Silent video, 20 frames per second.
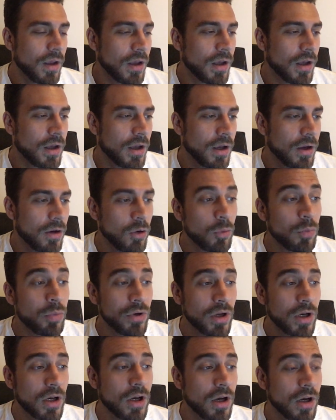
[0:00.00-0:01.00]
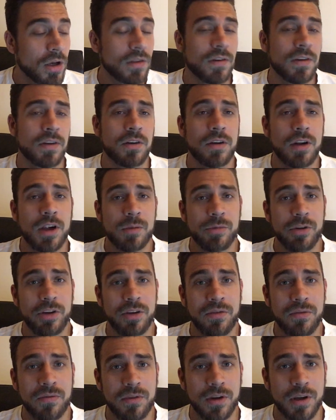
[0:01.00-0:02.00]
uh, opened a cut in
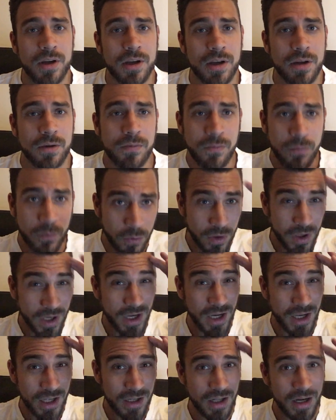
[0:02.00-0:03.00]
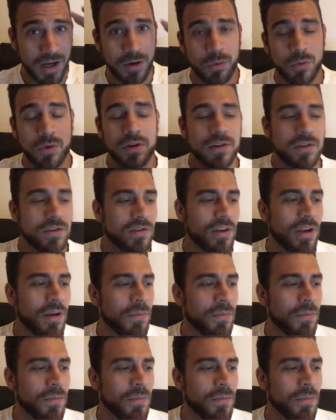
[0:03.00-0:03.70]
Dalby's uh, forehead, and it was.